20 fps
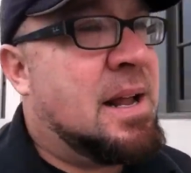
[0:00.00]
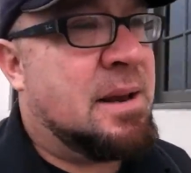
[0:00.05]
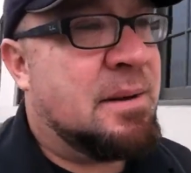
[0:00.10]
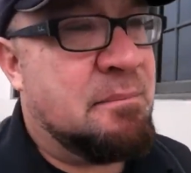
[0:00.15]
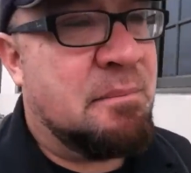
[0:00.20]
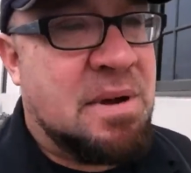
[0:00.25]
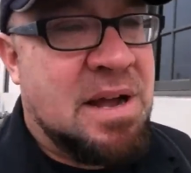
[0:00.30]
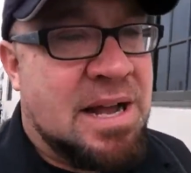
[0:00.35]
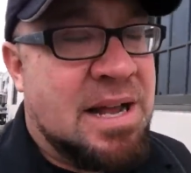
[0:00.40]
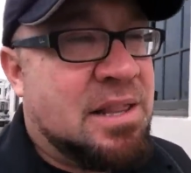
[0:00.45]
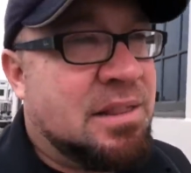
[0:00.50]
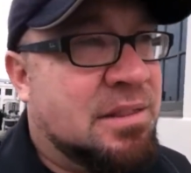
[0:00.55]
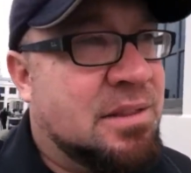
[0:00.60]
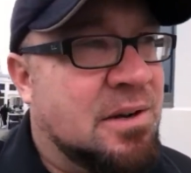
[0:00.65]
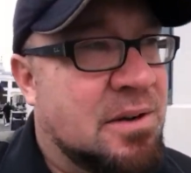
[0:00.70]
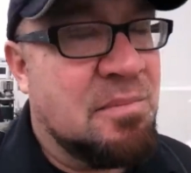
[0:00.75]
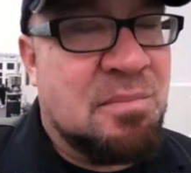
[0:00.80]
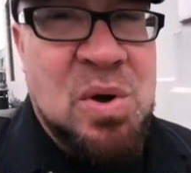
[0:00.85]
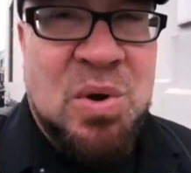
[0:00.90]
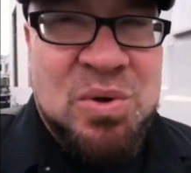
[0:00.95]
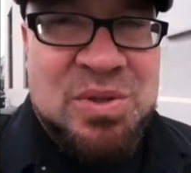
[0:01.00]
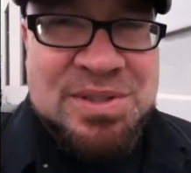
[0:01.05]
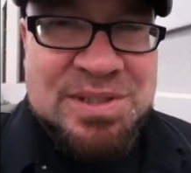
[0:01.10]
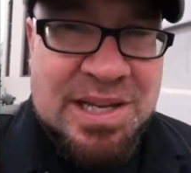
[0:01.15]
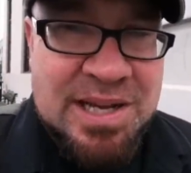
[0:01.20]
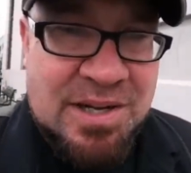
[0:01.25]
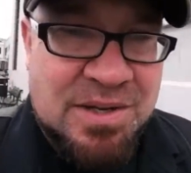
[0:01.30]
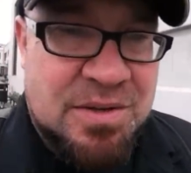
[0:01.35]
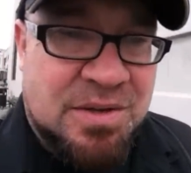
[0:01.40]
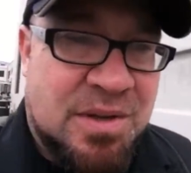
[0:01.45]
And my third
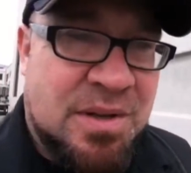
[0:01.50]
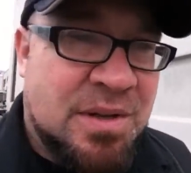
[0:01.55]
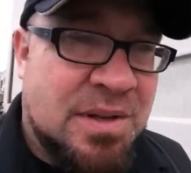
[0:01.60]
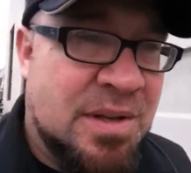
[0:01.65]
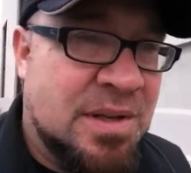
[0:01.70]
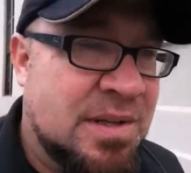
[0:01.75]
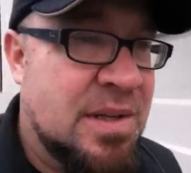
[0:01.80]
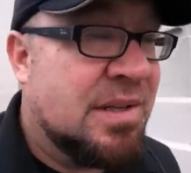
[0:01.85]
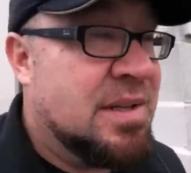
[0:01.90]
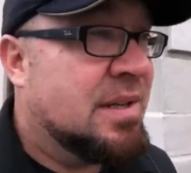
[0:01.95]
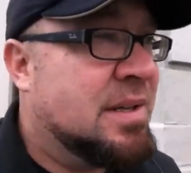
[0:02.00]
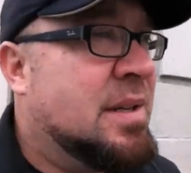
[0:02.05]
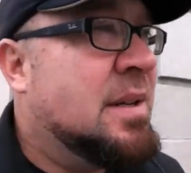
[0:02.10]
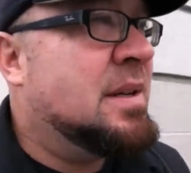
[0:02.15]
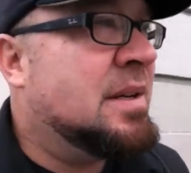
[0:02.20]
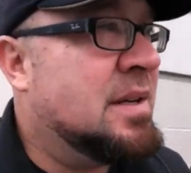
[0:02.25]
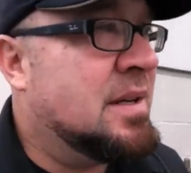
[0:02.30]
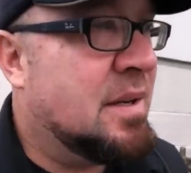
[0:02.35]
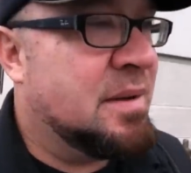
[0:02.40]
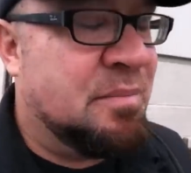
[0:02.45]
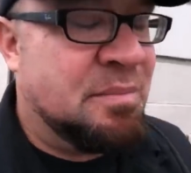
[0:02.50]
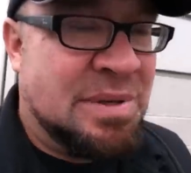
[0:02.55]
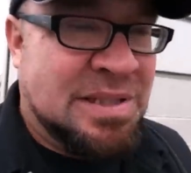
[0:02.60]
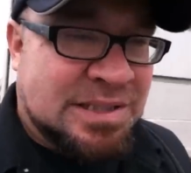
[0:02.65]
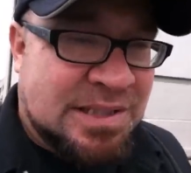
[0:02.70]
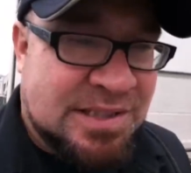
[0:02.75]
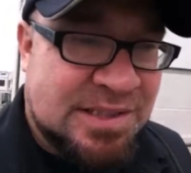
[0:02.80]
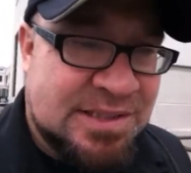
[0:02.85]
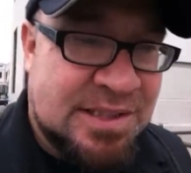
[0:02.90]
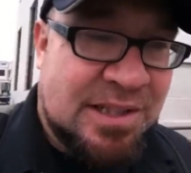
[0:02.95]
motorcycle,
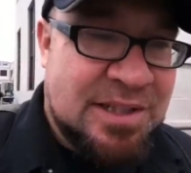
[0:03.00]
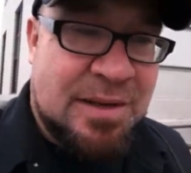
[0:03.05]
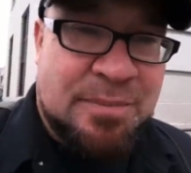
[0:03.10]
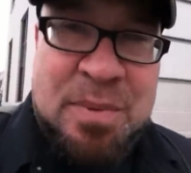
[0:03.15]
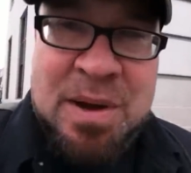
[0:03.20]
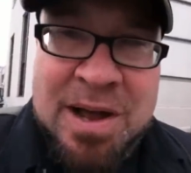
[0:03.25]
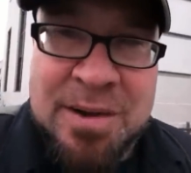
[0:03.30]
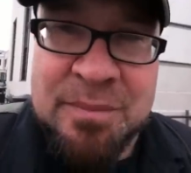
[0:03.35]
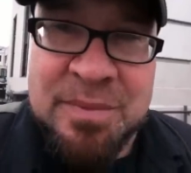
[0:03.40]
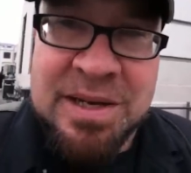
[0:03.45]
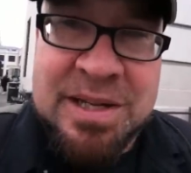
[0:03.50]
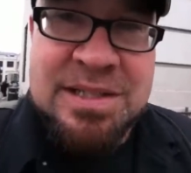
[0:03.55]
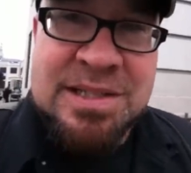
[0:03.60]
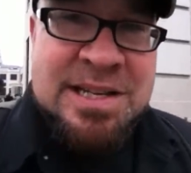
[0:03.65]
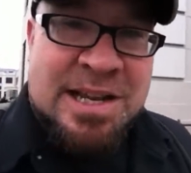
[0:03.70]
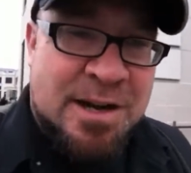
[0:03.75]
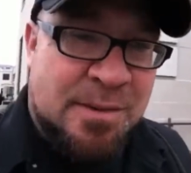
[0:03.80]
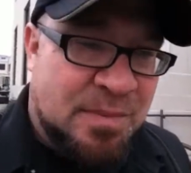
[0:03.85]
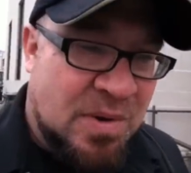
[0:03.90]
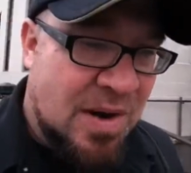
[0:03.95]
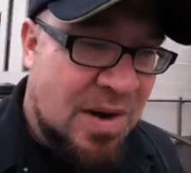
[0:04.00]
Mrs. Silly bought me in Santa